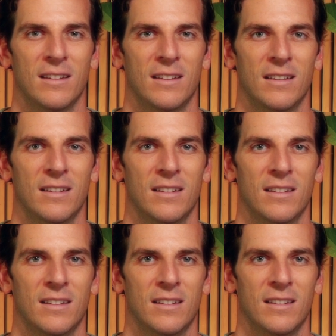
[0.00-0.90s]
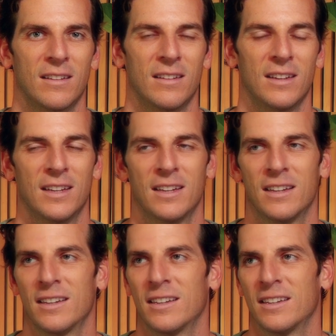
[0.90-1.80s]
No one is speaking in this clip.